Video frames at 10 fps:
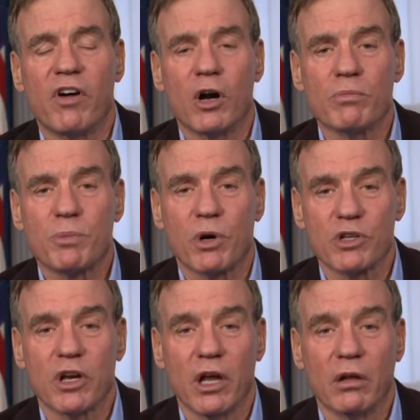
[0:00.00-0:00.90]
Arms
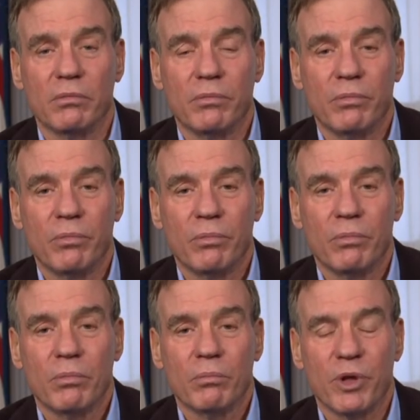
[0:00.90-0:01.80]
personnel.
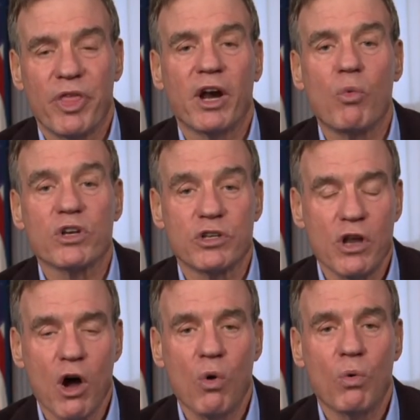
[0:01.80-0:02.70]
But there was
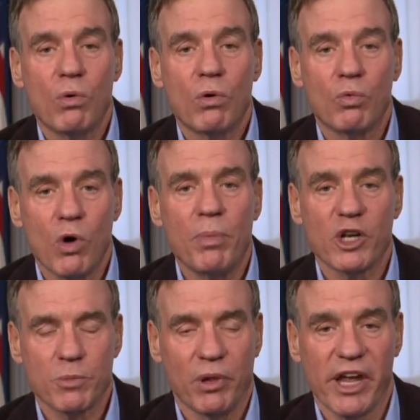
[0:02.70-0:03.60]
no
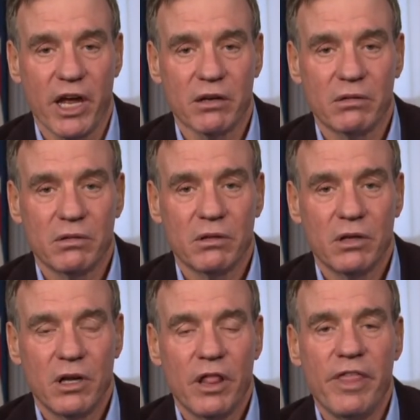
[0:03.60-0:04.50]
robust plan.
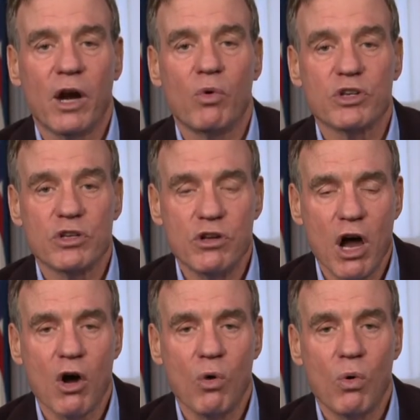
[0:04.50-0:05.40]
There was
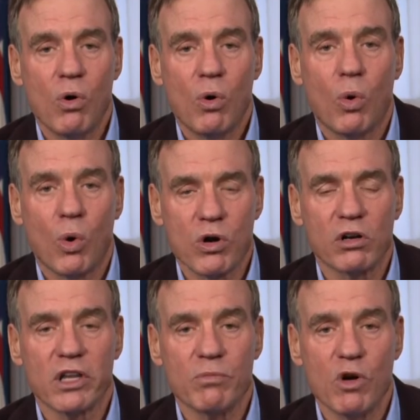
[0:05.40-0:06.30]
no
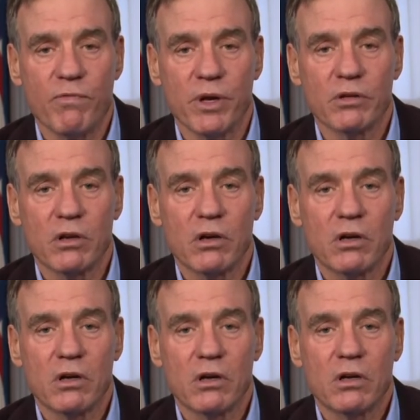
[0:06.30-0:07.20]
orderly movement
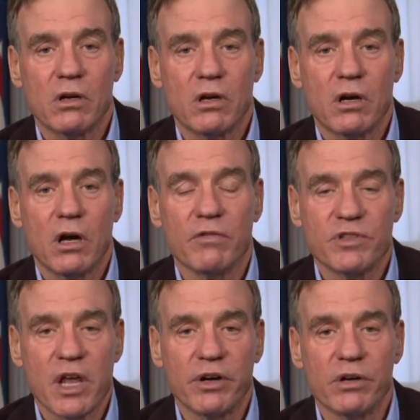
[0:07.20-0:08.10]
of
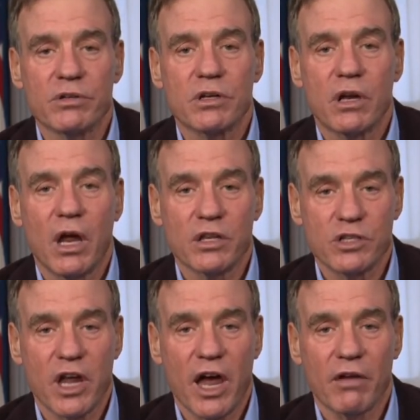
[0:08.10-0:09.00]
senators and
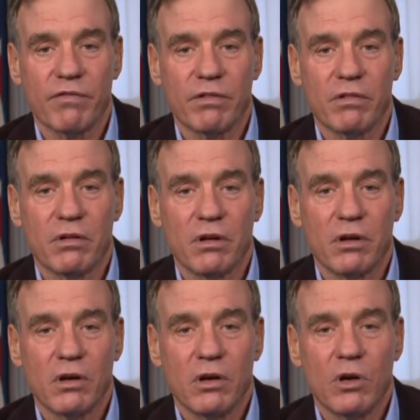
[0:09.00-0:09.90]
staff
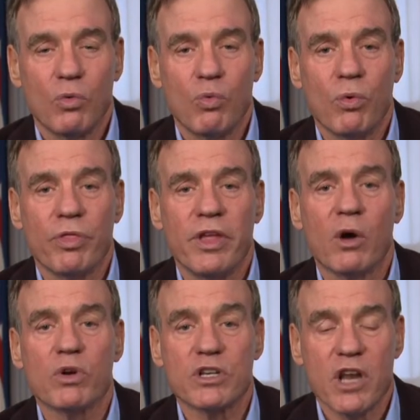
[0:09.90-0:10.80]
there
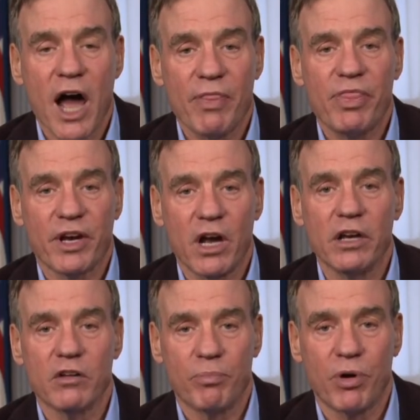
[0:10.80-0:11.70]
was not the
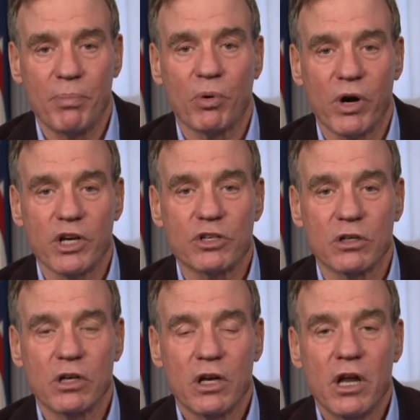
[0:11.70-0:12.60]
kind of preparation
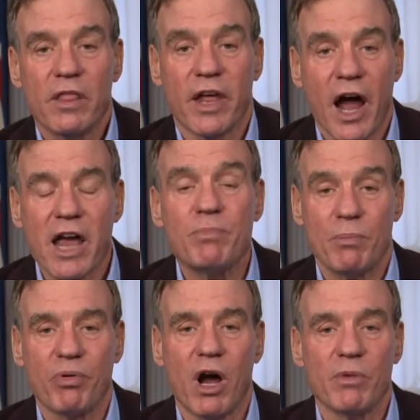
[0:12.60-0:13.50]
that I had been
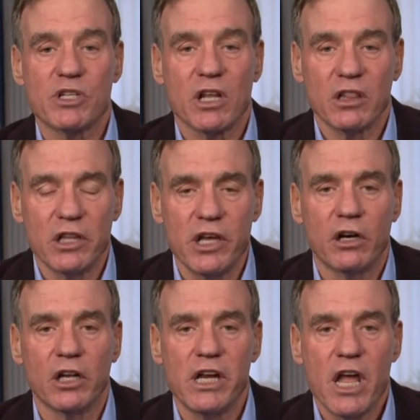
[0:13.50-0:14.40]
promised
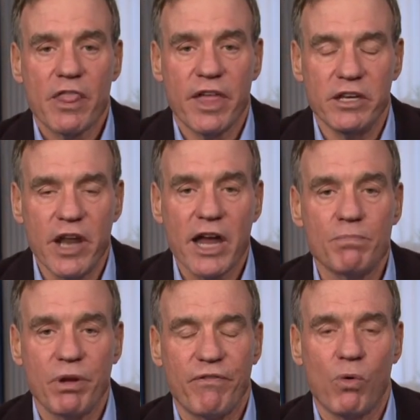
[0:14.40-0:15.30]
literally the night
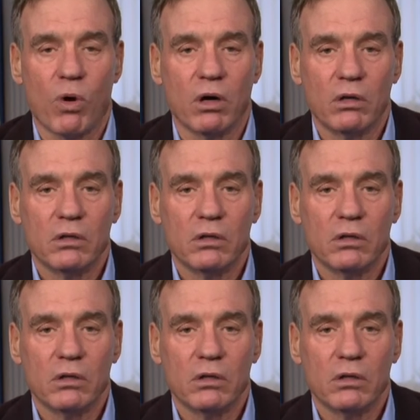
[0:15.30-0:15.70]
before